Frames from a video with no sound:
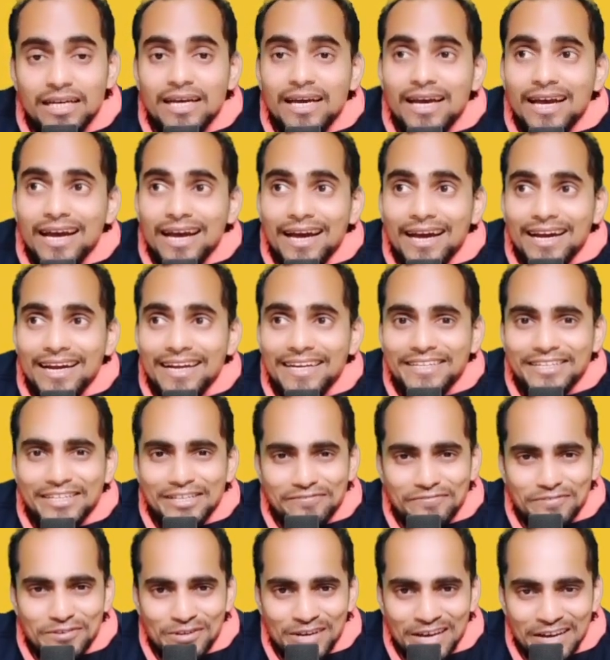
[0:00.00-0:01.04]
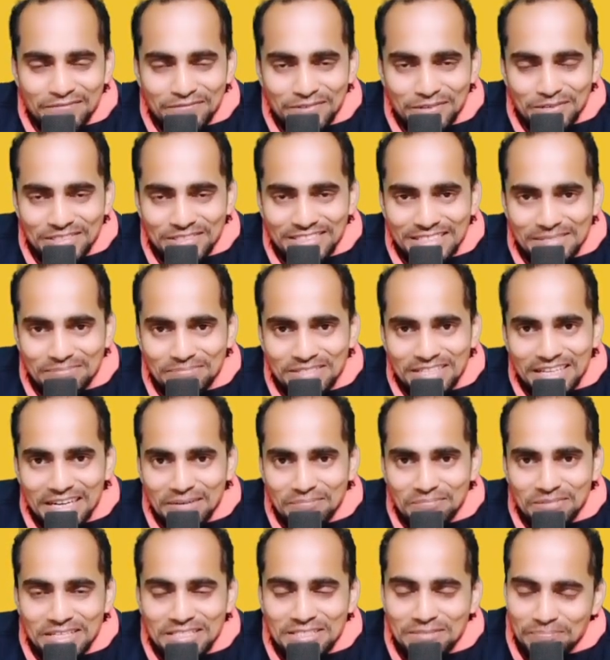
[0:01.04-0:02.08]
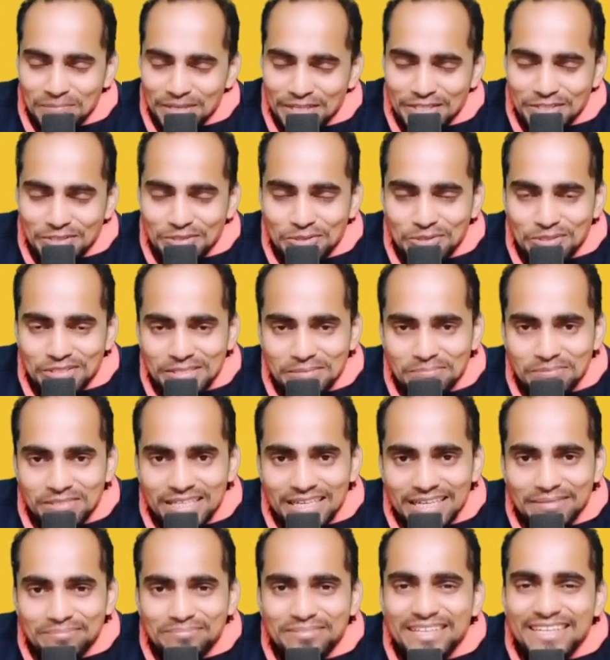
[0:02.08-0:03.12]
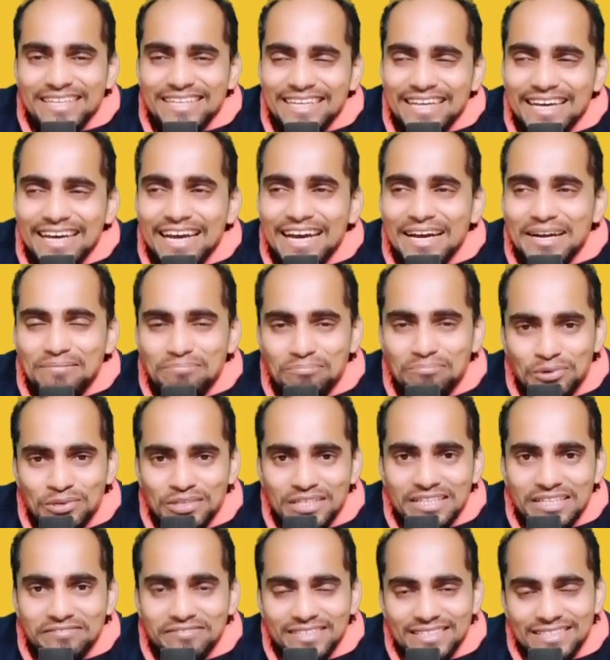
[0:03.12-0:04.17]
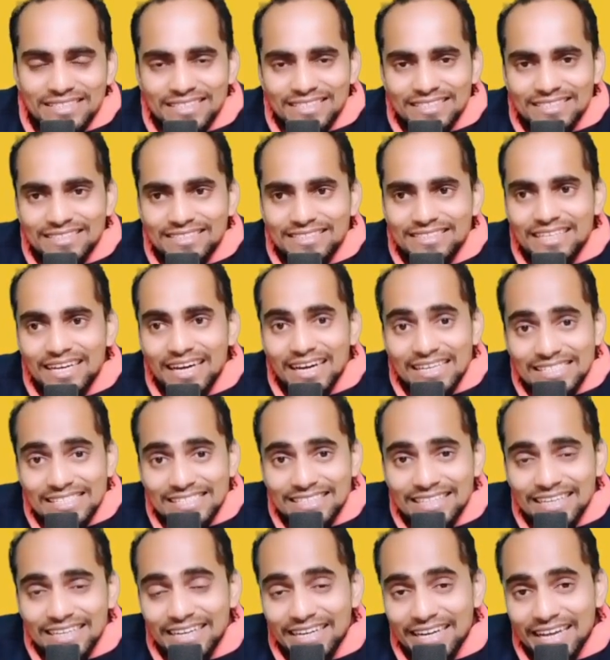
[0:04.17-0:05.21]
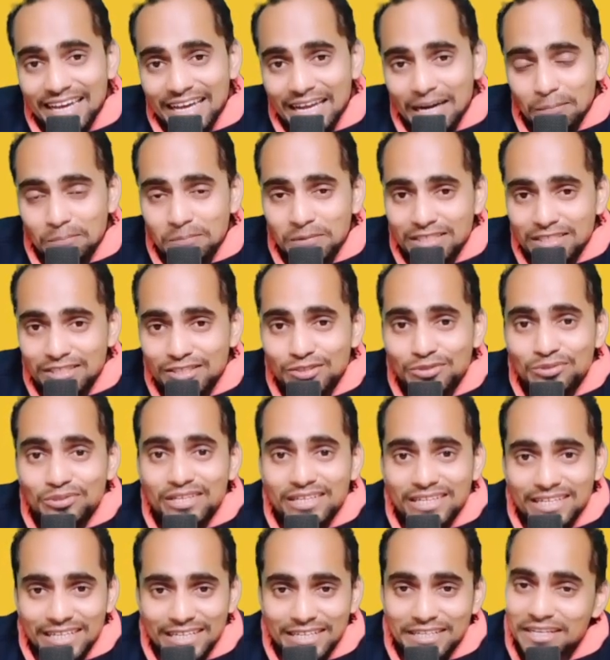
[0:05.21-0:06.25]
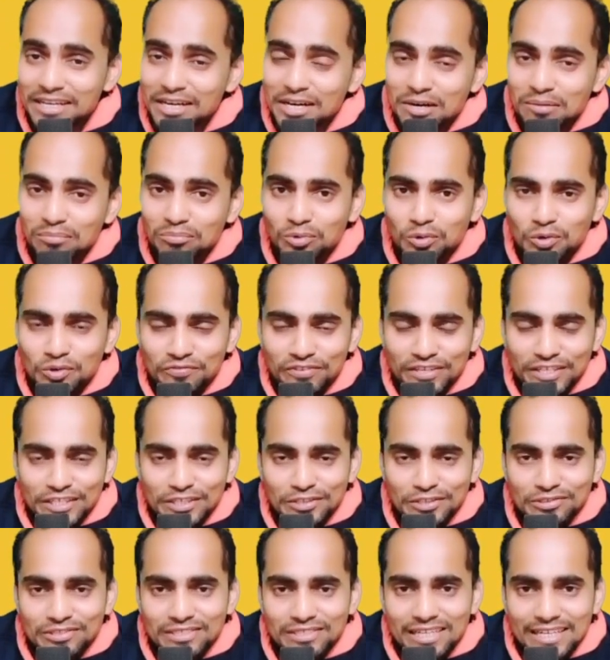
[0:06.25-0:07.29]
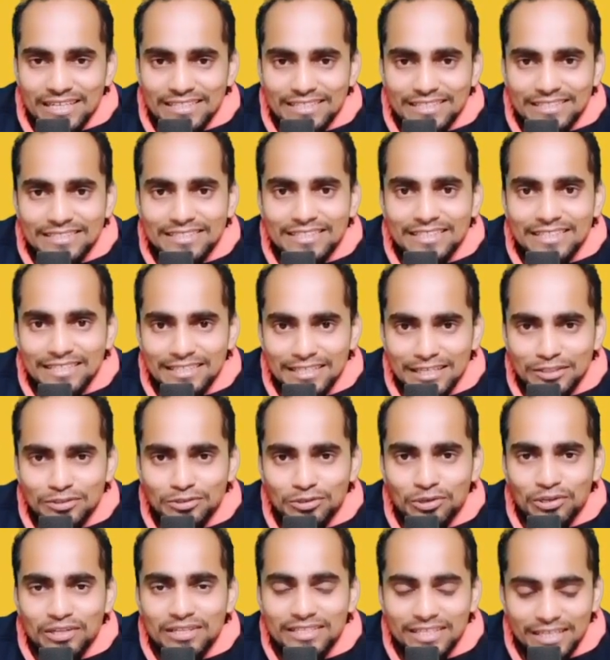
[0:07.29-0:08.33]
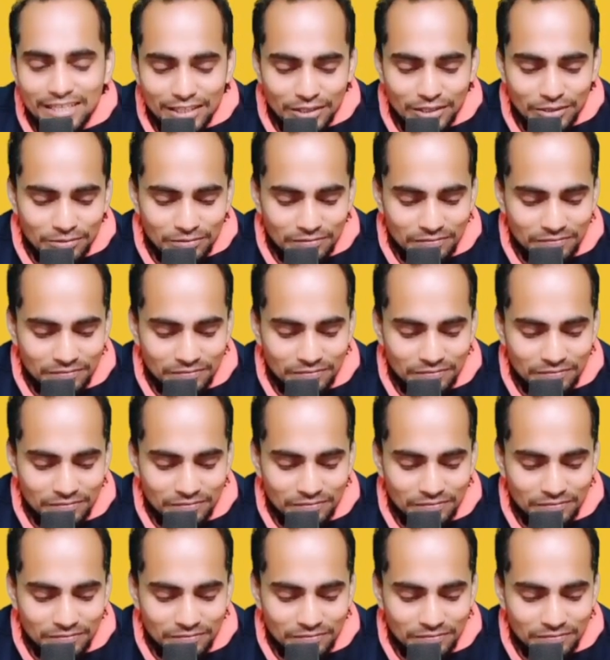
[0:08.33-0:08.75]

And if you have not subscribed us, please do subscribe. It motivates us and help us to create more videos like this. That's all. Thank you.